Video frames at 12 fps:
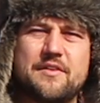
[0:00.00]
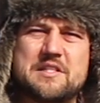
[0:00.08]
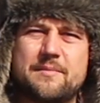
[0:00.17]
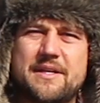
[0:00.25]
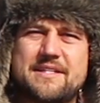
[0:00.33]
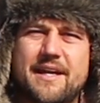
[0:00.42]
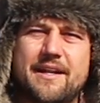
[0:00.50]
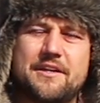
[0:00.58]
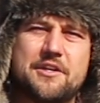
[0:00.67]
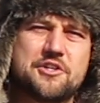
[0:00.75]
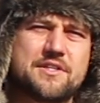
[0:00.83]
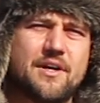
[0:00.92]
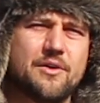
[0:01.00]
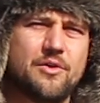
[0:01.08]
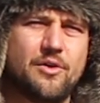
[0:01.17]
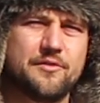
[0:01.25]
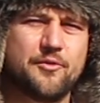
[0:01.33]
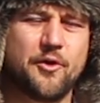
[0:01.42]
To give you some insight into just how
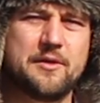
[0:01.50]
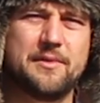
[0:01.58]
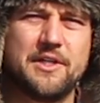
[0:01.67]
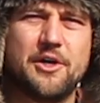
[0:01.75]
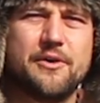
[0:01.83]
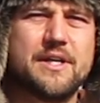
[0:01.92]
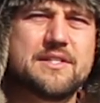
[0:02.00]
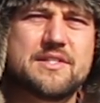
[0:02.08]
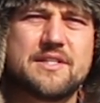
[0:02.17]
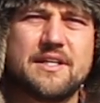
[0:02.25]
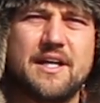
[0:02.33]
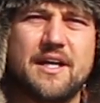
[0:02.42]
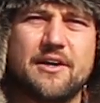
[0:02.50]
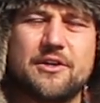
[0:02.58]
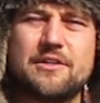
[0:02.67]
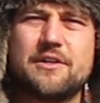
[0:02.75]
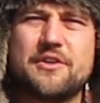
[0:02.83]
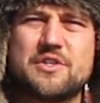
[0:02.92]
cold 40 below is,
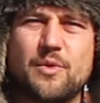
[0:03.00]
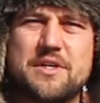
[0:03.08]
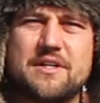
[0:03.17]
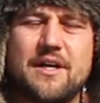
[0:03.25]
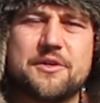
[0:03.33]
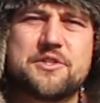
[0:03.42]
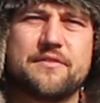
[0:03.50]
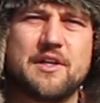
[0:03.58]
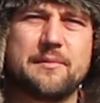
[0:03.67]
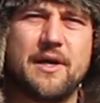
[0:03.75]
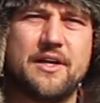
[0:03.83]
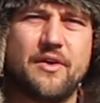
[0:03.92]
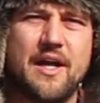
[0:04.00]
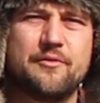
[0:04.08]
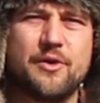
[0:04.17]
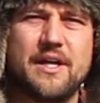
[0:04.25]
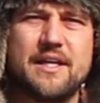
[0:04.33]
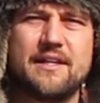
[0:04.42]
earlier this winter I was shoveling my
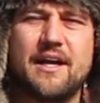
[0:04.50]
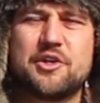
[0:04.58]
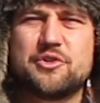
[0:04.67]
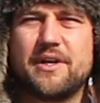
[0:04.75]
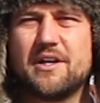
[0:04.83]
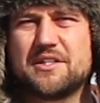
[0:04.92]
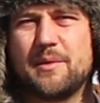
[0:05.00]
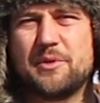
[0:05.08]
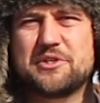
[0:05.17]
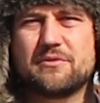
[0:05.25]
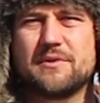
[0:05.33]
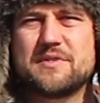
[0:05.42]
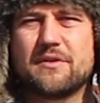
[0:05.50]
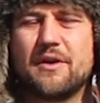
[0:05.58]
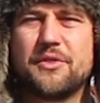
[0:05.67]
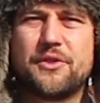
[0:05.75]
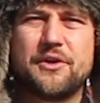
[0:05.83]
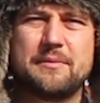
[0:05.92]
driveway and the actual air temperature was
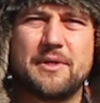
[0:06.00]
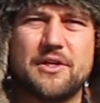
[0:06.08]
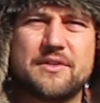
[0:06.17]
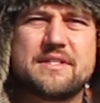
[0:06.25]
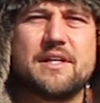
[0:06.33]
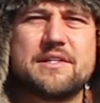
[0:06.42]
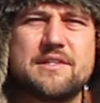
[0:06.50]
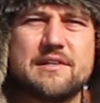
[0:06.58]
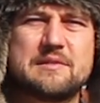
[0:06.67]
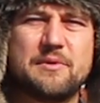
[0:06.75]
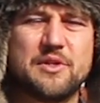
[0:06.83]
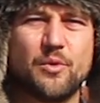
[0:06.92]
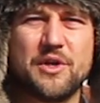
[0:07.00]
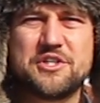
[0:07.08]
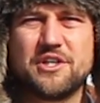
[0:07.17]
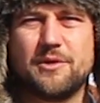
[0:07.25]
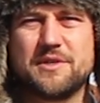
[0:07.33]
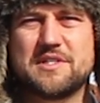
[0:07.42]
around 30 below Celsius, but the
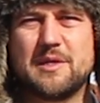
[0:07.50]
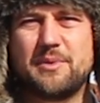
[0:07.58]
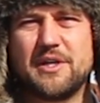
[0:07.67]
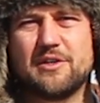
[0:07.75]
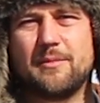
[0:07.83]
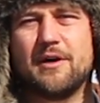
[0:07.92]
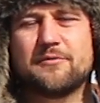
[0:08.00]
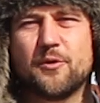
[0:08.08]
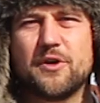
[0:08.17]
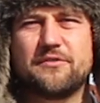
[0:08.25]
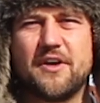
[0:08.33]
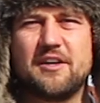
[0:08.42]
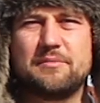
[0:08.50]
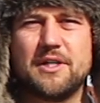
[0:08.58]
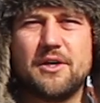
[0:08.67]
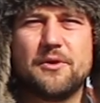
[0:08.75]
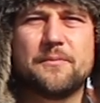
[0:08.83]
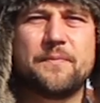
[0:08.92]
wind chill was dipping to about 45
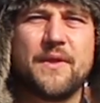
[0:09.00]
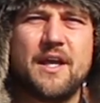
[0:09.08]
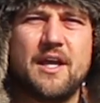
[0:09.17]
below.